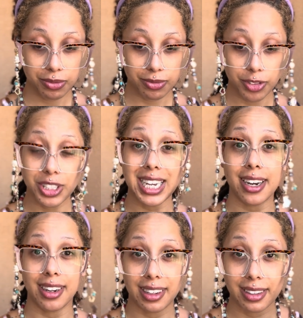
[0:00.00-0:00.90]

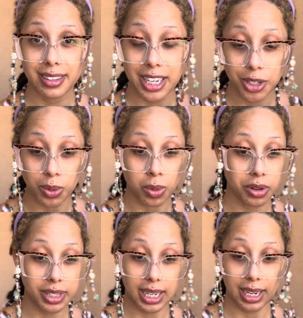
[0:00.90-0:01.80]
forgetting that you're
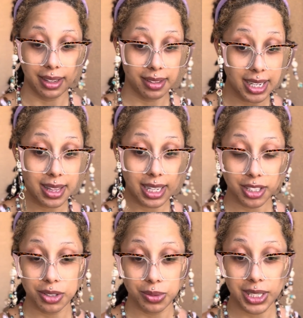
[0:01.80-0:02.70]
worthy, and I think that's
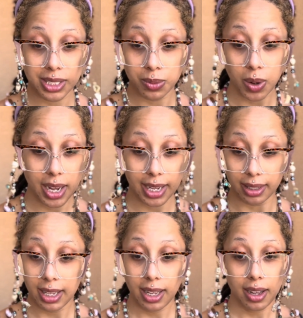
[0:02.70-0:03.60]
the reason why
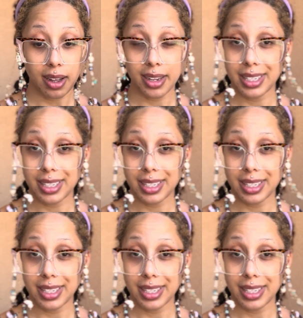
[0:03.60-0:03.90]
Aunt